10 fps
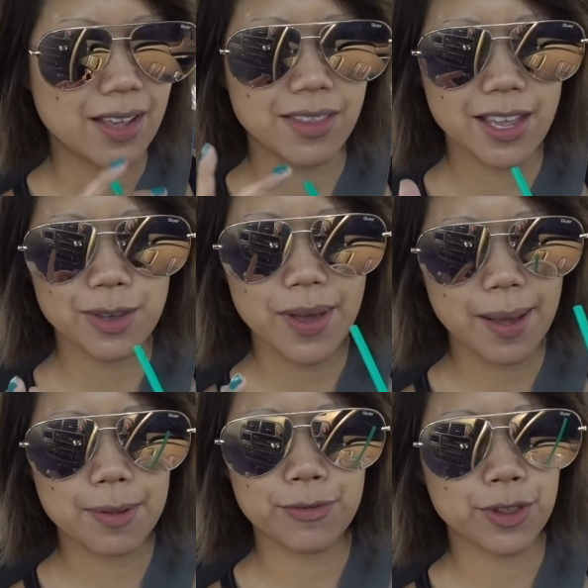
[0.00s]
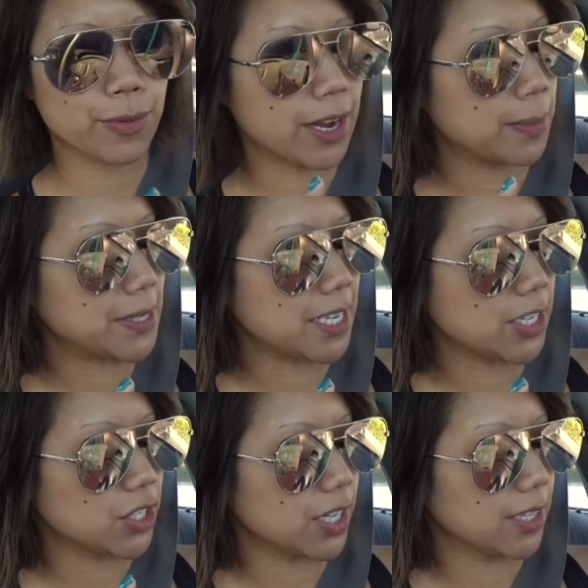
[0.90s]
Thank you, Abby, for the
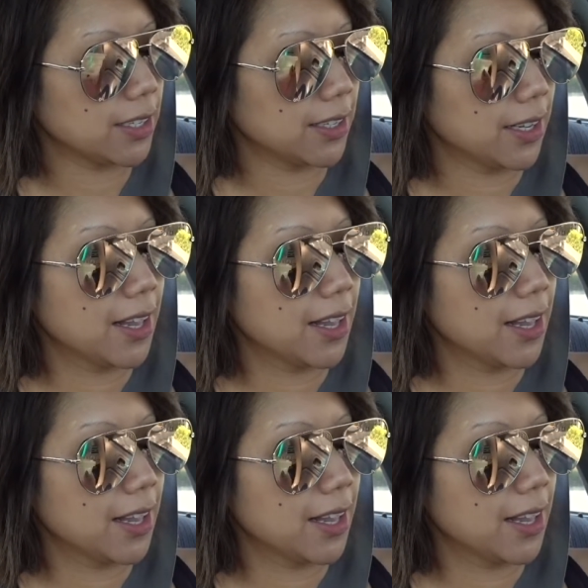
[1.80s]
recommendation.